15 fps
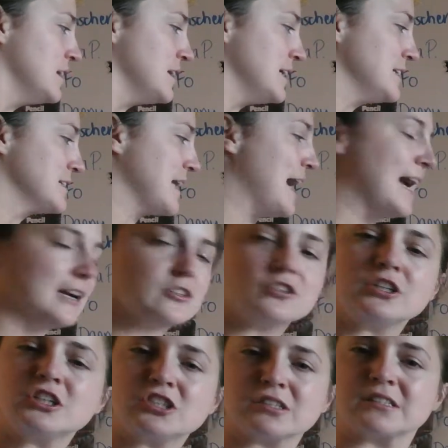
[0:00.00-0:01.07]
is
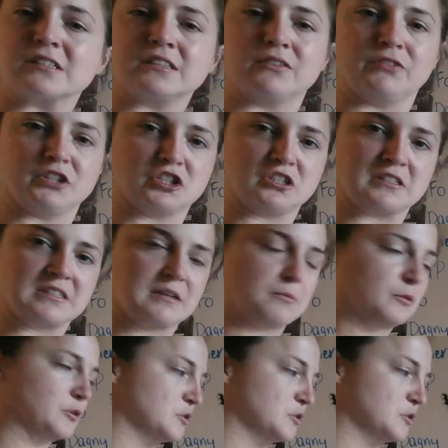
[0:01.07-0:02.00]
actually just a division symbol.